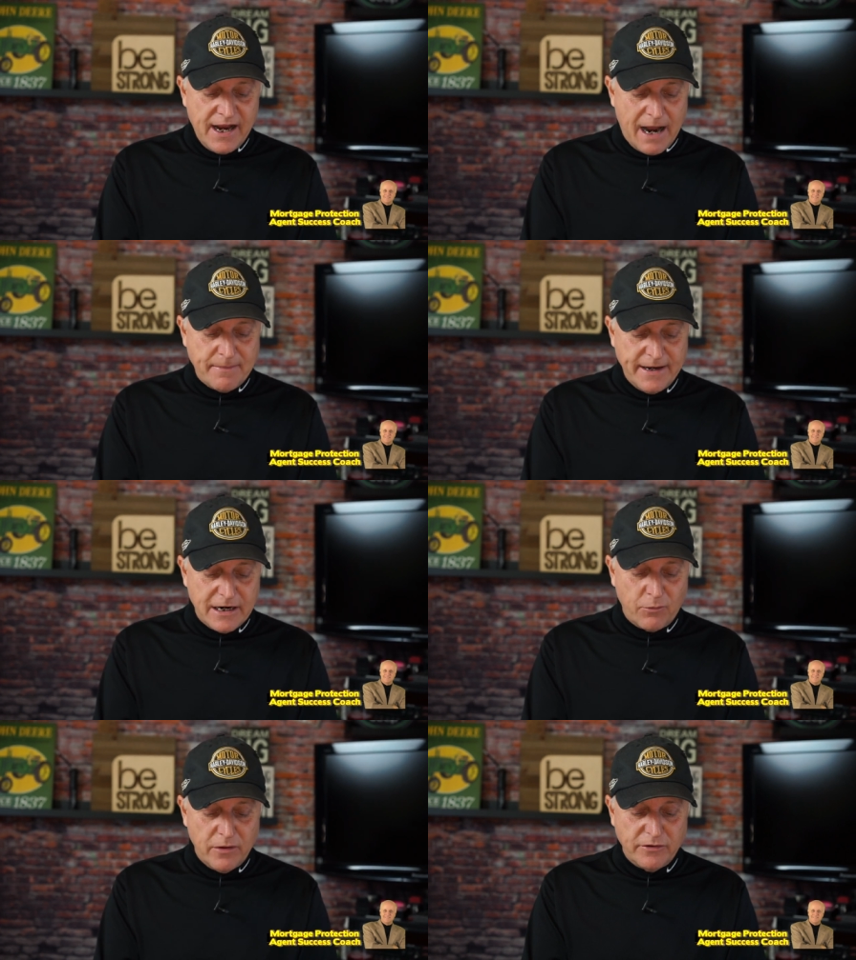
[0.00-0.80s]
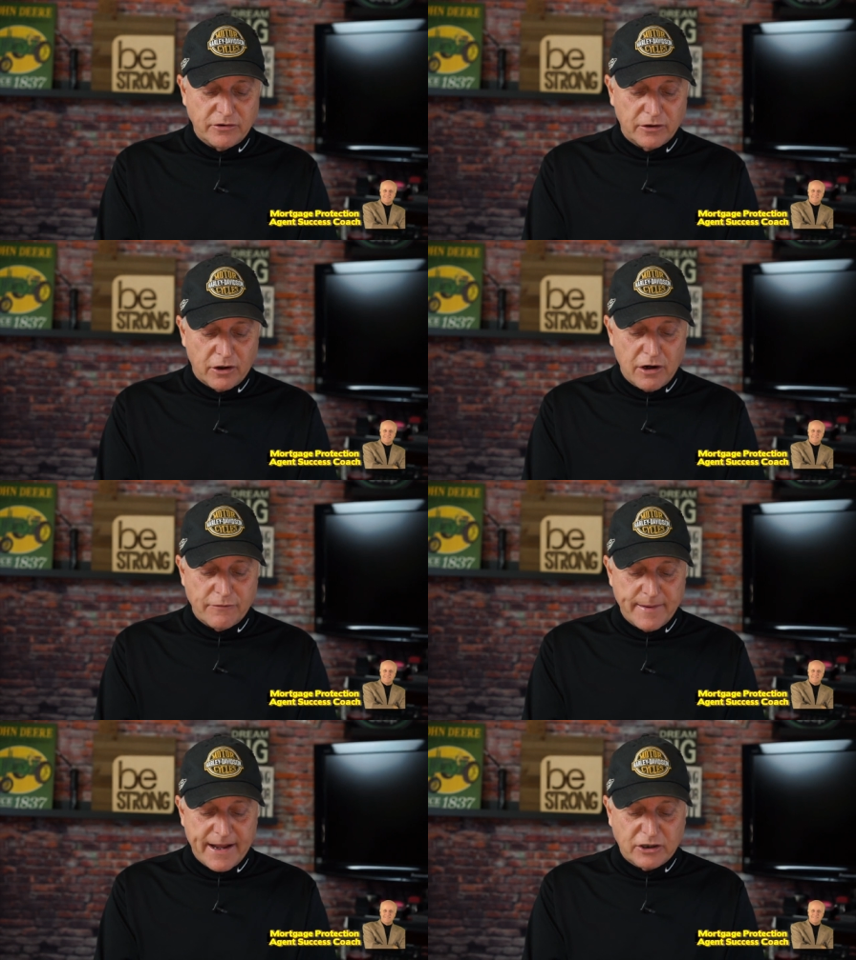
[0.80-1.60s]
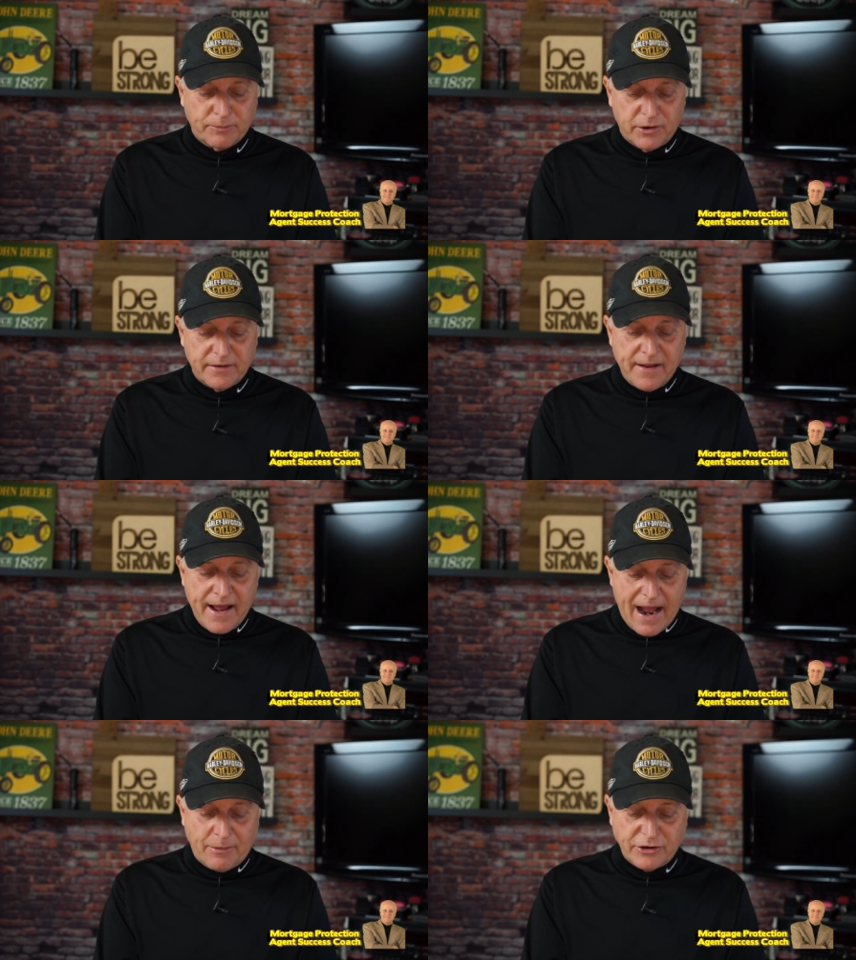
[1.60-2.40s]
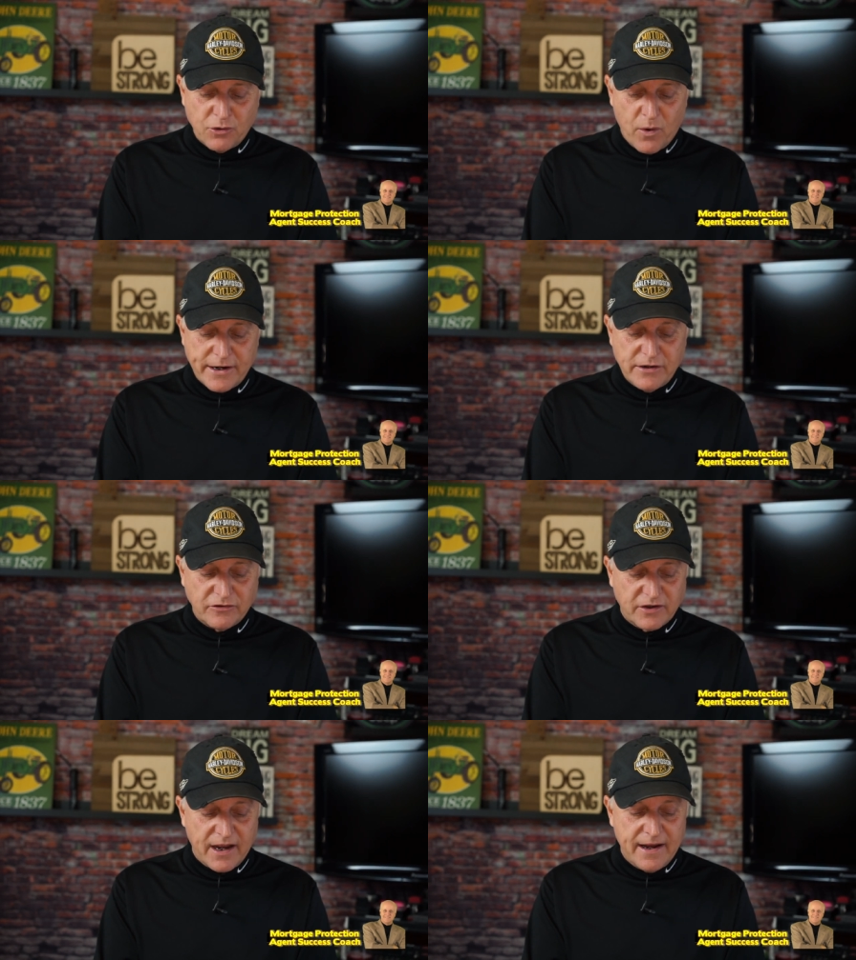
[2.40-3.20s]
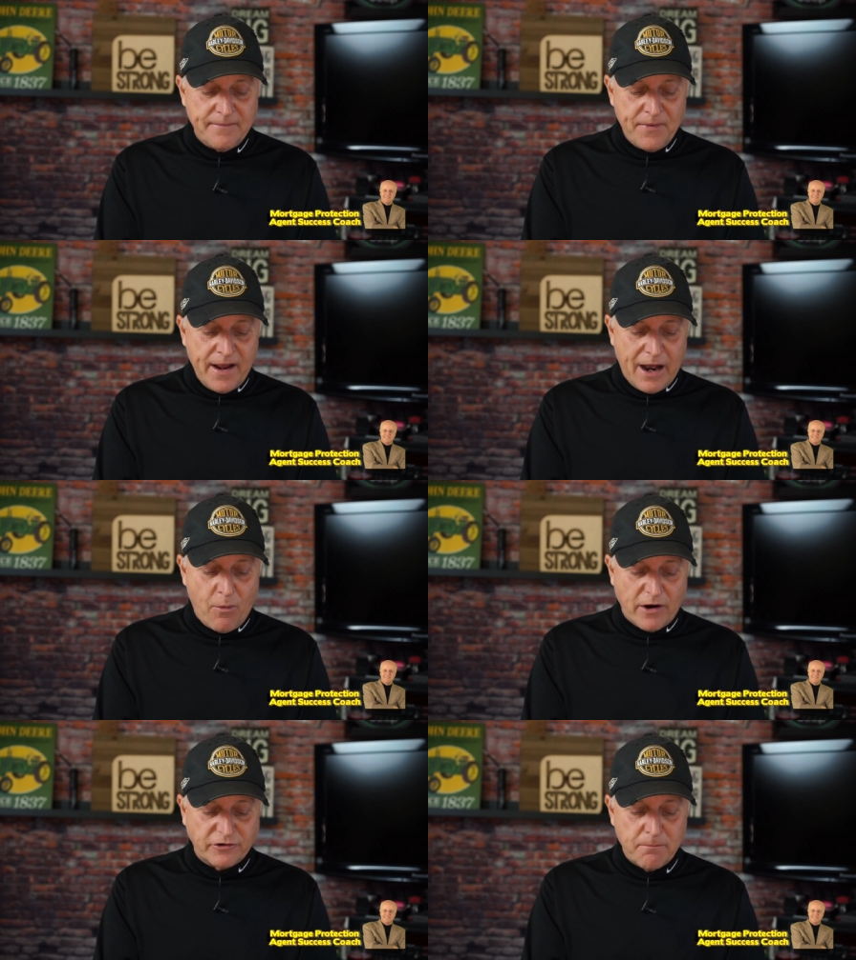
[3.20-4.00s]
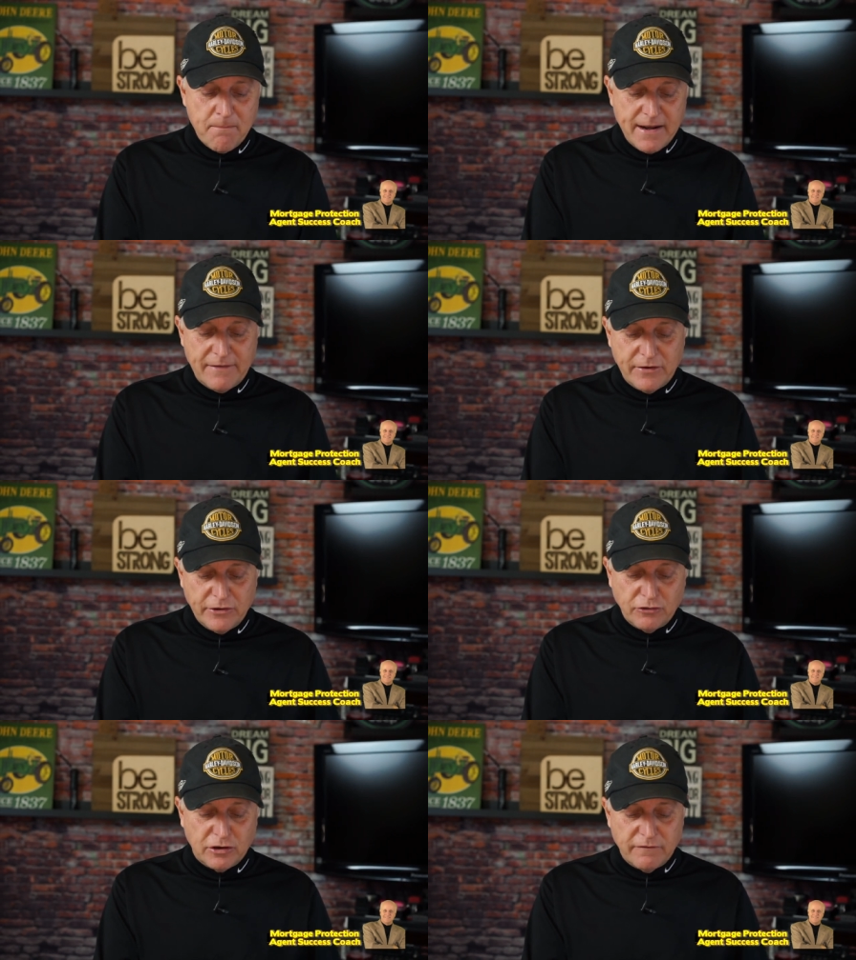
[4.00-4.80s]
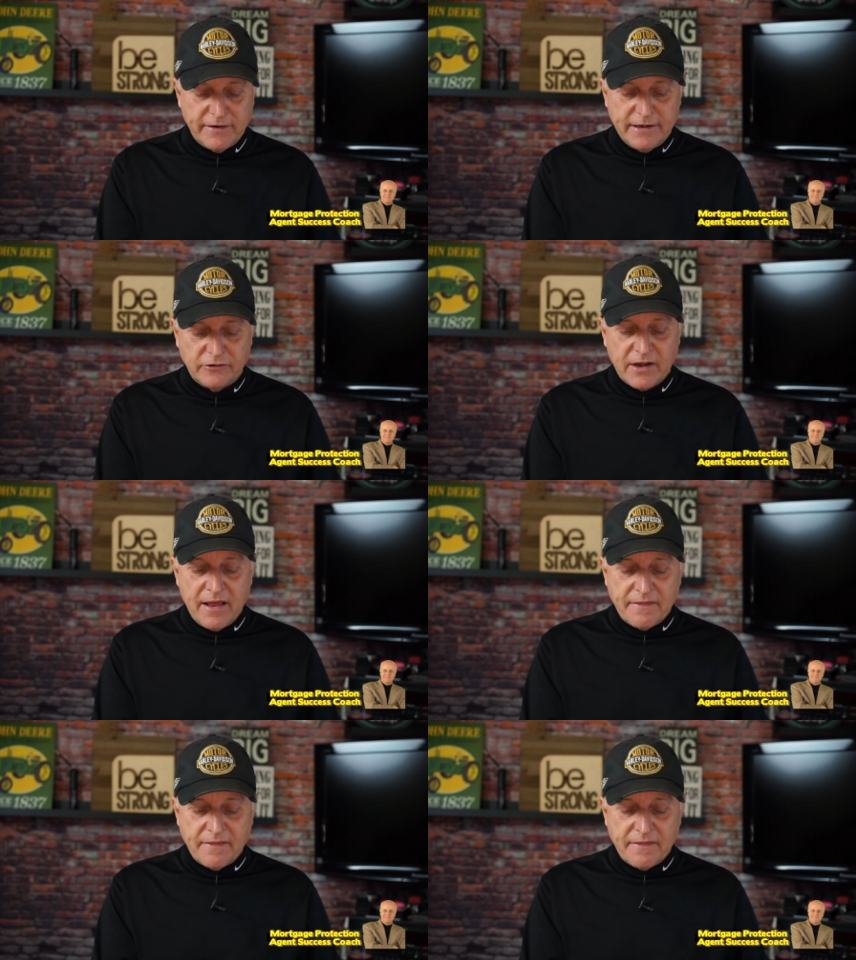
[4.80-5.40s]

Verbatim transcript: I'm here with you to learn from an expert. I will do what you say. I watched many of your YouTube videos.